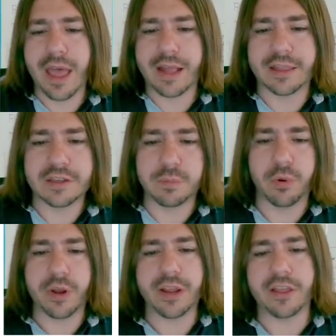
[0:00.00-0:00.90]
At this
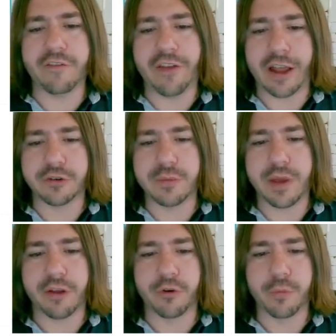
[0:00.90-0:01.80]
point in the factoring
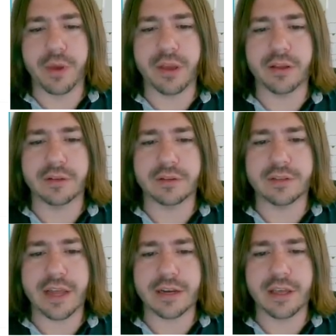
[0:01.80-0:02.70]
by grouping
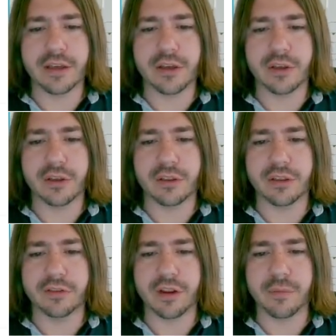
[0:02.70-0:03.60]
technique,
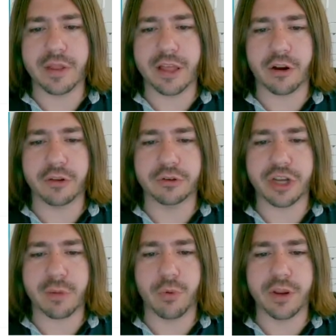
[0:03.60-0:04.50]
this is going to be like our little
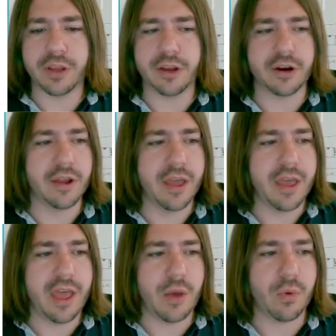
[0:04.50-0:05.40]
checkpoint here,
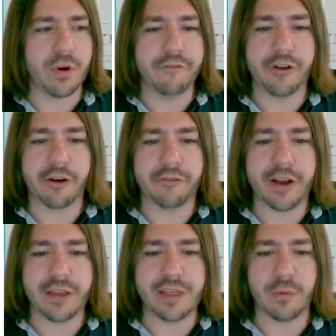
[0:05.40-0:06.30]
and and we want to
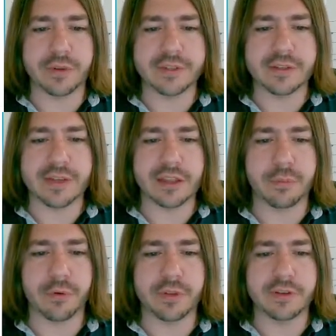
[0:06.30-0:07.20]
verify that what's inside the
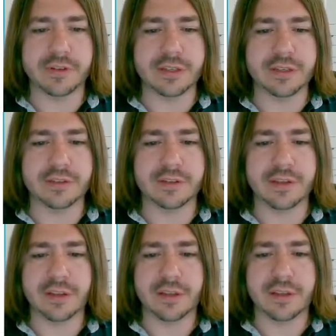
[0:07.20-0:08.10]
parentheses
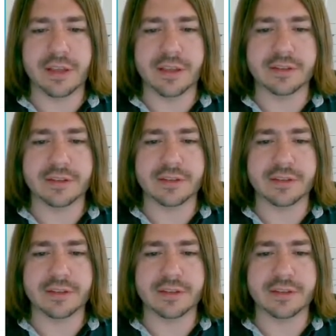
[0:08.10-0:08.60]
is the